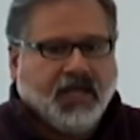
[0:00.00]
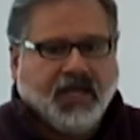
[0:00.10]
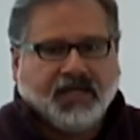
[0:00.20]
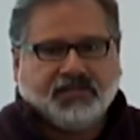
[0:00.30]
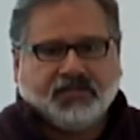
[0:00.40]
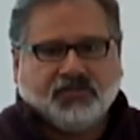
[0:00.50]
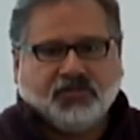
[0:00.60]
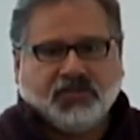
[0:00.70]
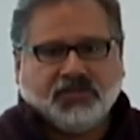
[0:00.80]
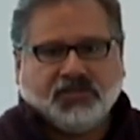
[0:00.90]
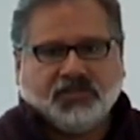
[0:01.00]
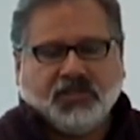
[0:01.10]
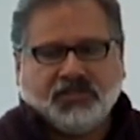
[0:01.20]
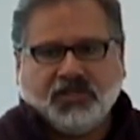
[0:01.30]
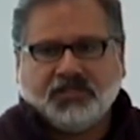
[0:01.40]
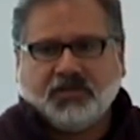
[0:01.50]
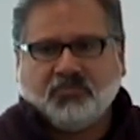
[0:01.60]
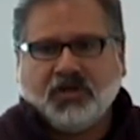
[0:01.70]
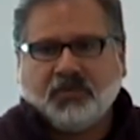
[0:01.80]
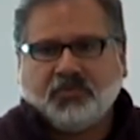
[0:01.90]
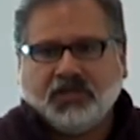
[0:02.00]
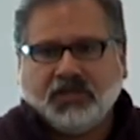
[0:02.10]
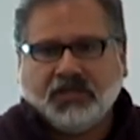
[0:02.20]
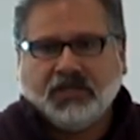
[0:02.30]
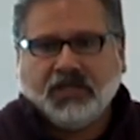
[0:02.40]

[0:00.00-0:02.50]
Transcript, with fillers: access to the adjacent property